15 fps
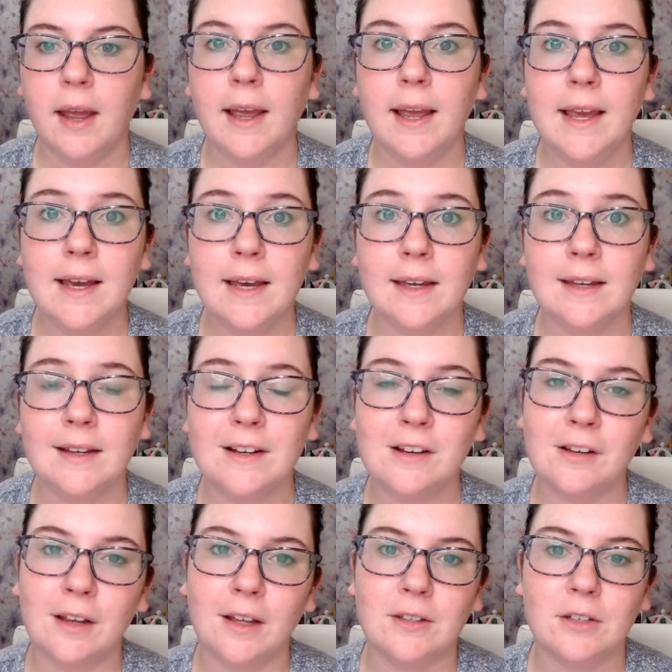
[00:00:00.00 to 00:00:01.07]

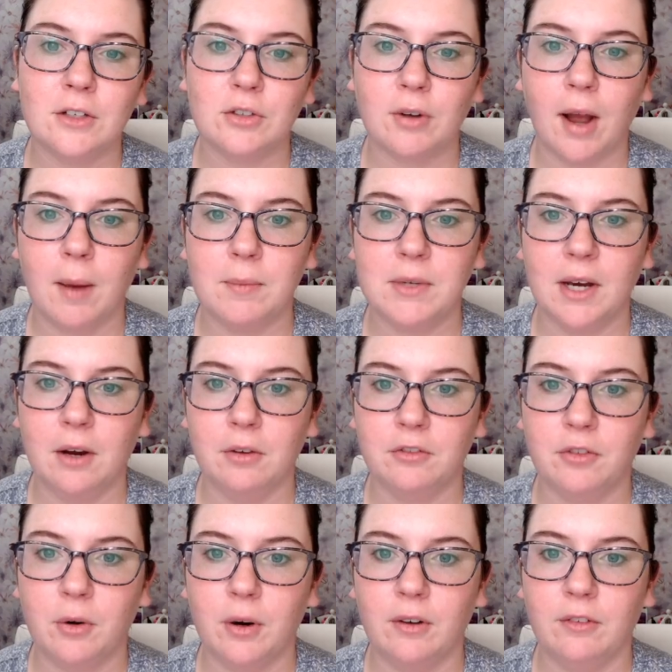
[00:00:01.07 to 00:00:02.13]
And it's a drop down
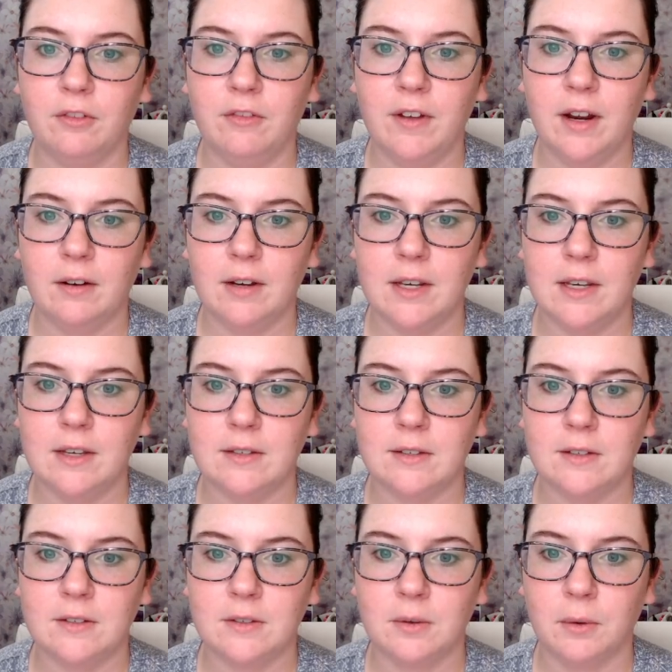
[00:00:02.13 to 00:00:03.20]
for very
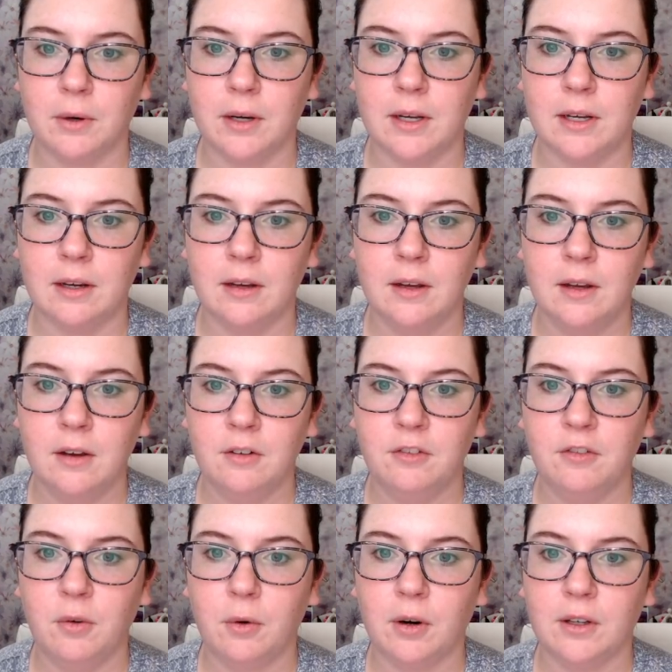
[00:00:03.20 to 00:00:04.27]
easy scoring
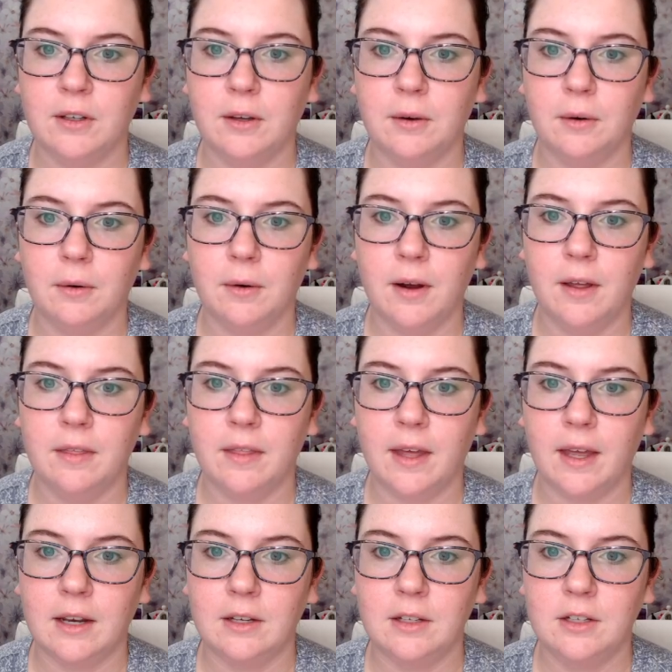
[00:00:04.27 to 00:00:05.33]
for you. And
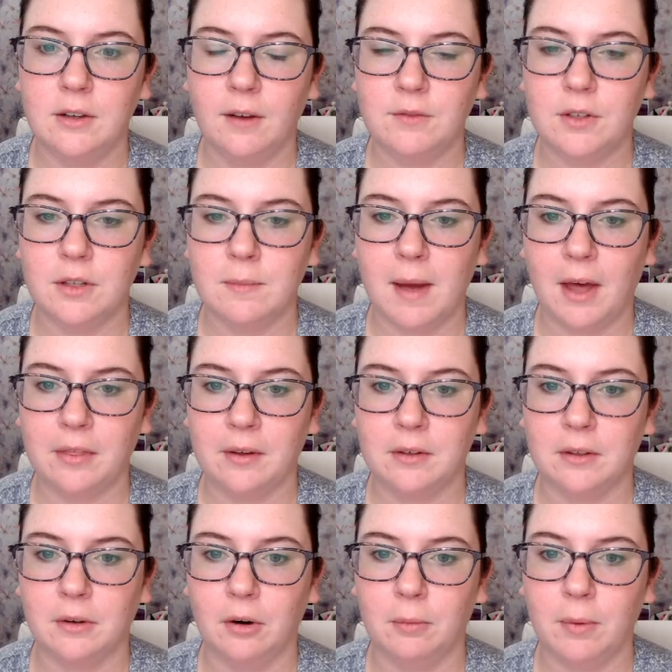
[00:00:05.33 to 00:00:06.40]
then you do have to do the math on
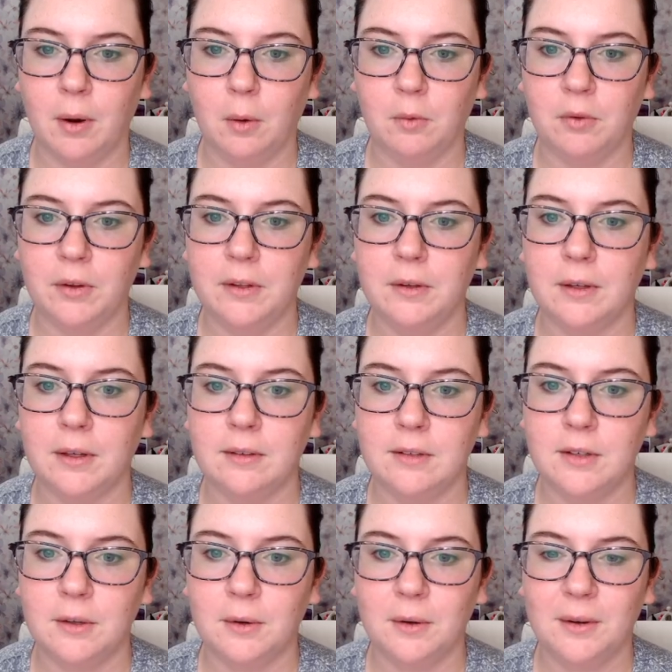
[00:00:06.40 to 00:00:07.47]
your own, but hopefully you can
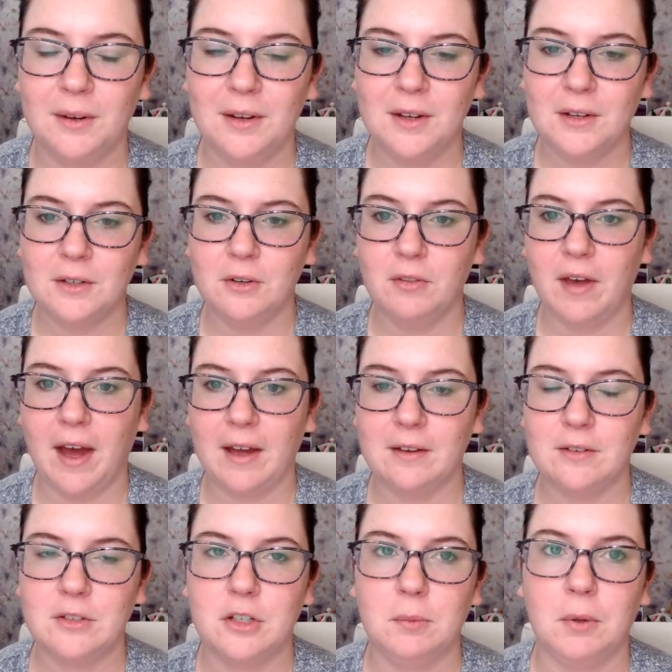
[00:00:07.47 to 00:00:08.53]
do
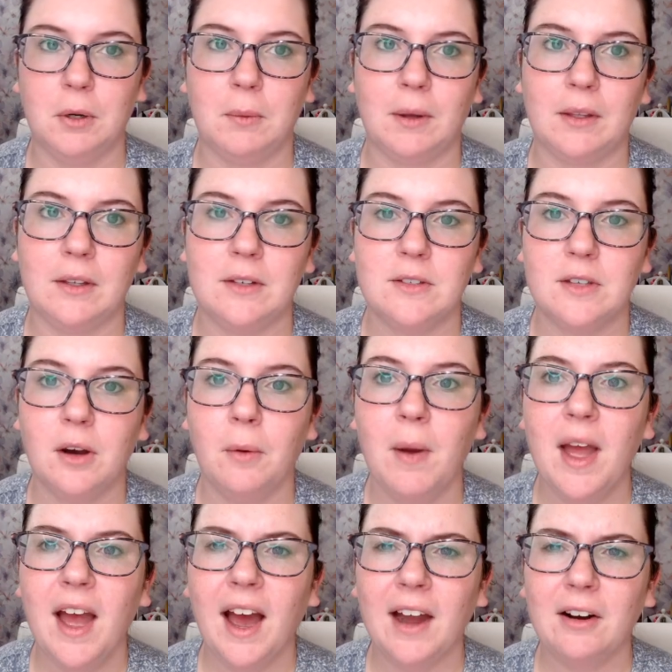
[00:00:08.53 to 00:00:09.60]
that super quickly. So
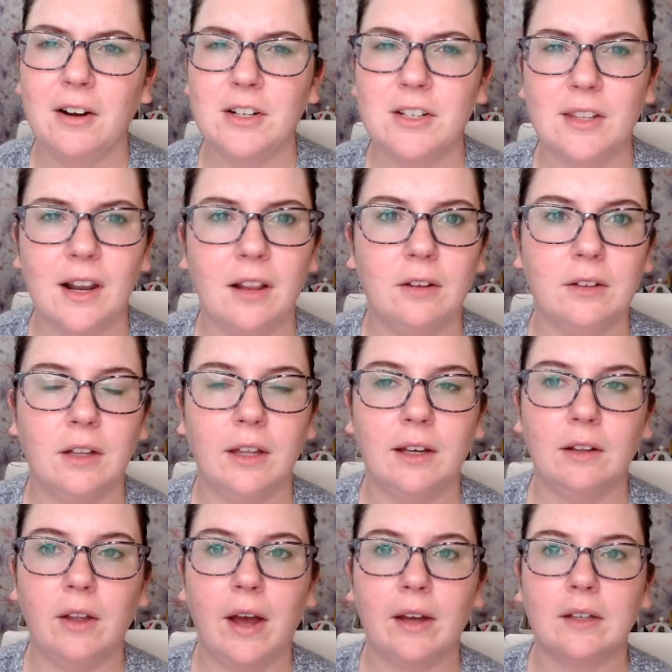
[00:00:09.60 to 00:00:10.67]
I don't know, I just thought it looked like
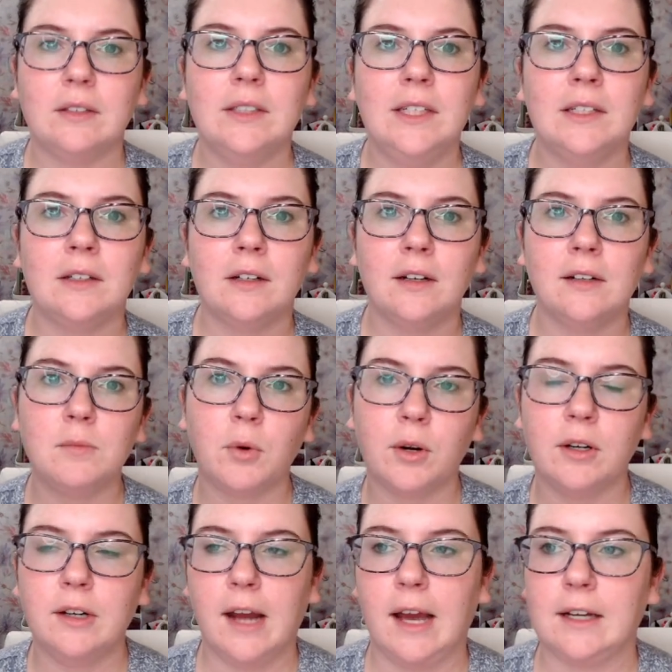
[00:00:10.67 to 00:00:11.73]
a lot cleaner and more
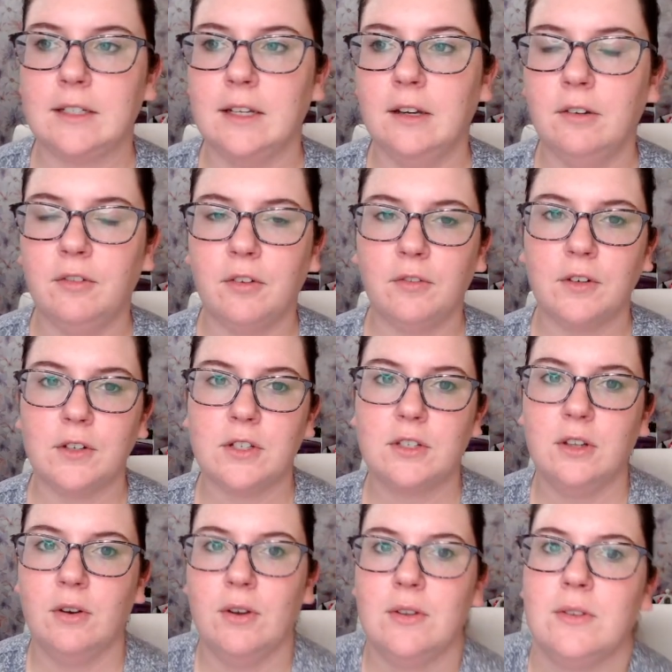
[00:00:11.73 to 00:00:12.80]
interactive for
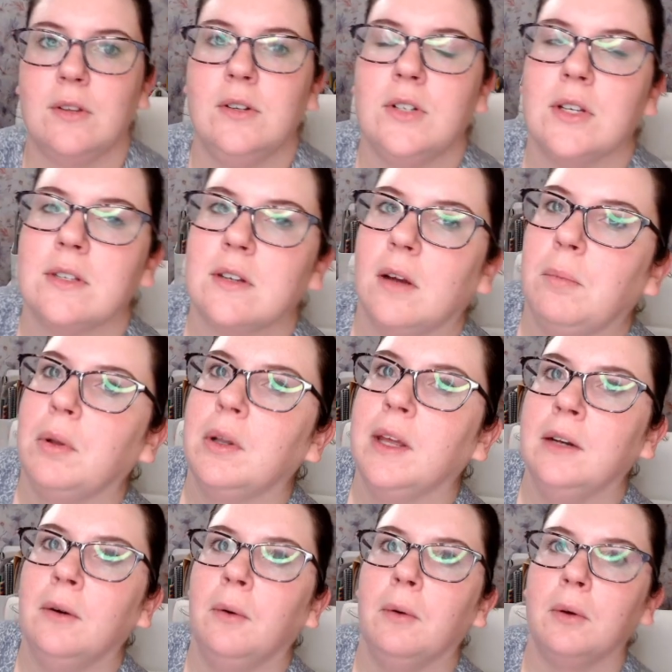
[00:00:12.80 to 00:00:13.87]
students than just a
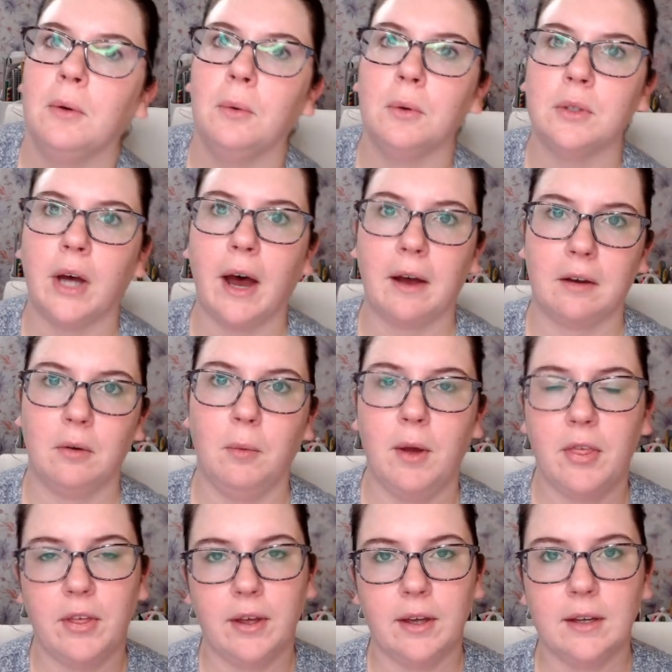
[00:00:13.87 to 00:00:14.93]
plain old Google Doc
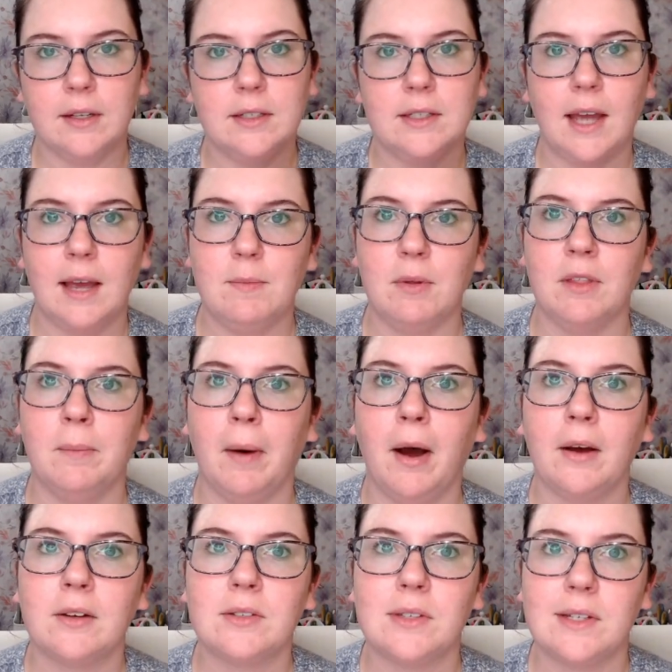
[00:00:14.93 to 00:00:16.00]
with a type in the
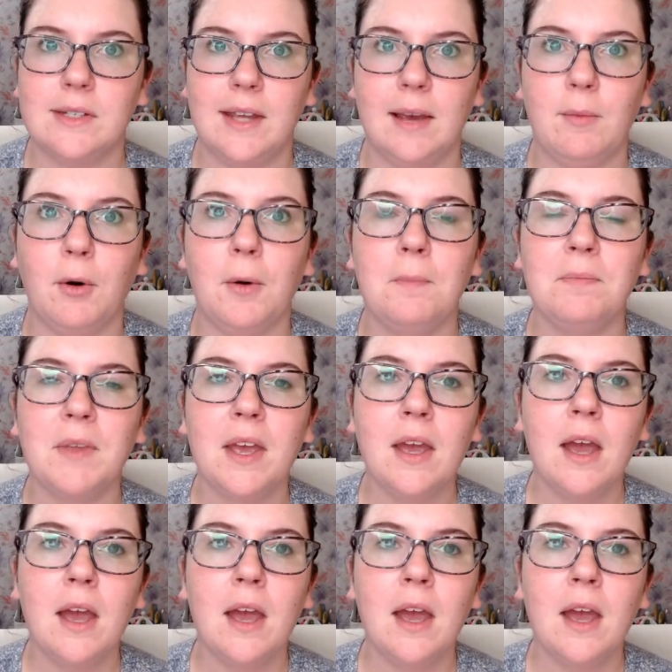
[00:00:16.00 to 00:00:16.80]
box table.